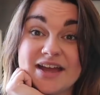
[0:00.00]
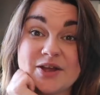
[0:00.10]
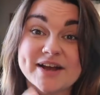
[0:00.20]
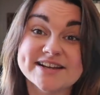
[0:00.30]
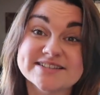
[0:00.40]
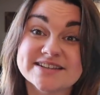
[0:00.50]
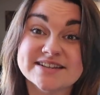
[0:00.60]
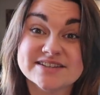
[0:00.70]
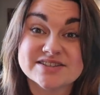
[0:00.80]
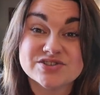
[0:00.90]
Hey guys,
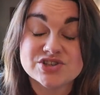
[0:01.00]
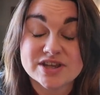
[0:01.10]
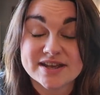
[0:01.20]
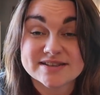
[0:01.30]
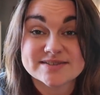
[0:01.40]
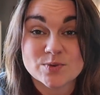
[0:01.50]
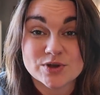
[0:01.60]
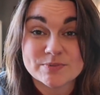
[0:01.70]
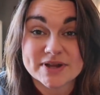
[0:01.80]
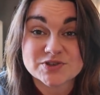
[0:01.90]
it's Jess.
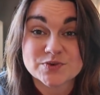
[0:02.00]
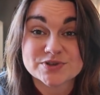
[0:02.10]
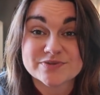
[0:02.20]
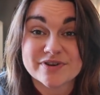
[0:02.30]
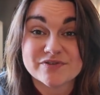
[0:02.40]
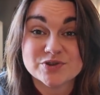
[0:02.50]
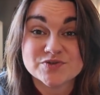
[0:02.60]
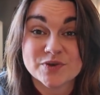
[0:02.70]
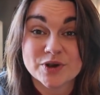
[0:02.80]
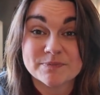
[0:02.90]
Welcome back to Roots and
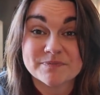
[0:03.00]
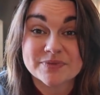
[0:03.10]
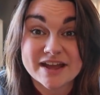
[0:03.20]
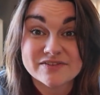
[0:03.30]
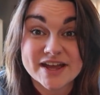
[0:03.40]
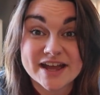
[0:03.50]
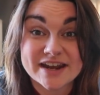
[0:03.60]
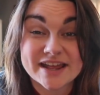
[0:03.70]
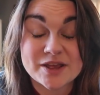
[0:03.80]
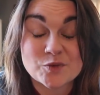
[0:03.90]
Refuge Farm. I've
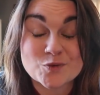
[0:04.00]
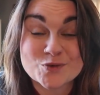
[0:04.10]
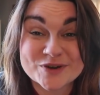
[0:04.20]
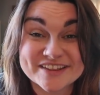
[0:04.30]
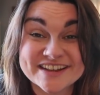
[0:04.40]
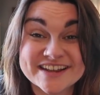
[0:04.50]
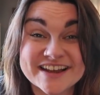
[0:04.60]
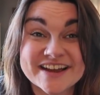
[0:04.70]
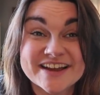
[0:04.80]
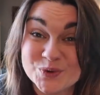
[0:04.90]
had a
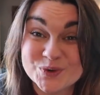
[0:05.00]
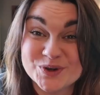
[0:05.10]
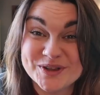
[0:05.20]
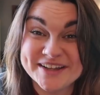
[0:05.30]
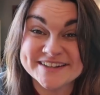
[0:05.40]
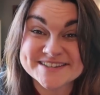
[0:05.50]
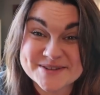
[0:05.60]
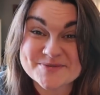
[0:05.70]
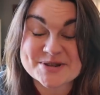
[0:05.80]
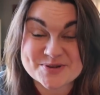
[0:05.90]
really cool and
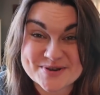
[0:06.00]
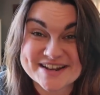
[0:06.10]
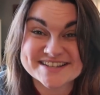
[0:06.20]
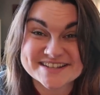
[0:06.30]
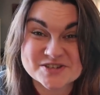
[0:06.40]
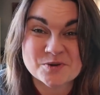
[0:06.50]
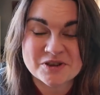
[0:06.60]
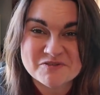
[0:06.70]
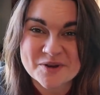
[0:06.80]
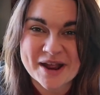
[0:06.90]
somewhat crazy
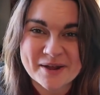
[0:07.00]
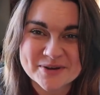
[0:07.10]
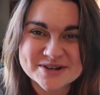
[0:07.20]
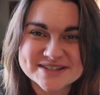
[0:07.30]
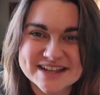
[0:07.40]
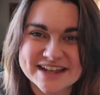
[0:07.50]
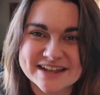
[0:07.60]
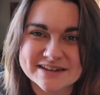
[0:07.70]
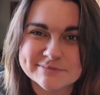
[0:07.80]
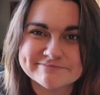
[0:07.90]
24 hours,
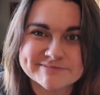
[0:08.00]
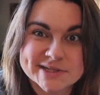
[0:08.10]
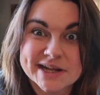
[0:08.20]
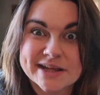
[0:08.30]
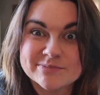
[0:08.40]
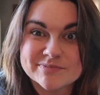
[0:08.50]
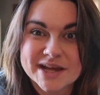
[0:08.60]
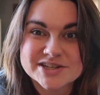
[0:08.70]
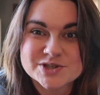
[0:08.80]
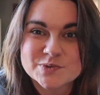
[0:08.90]
and today
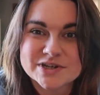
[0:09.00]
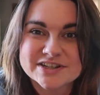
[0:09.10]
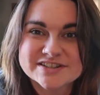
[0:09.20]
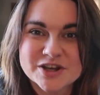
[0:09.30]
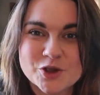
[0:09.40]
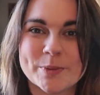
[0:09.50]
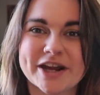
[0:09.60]
I just want to tell you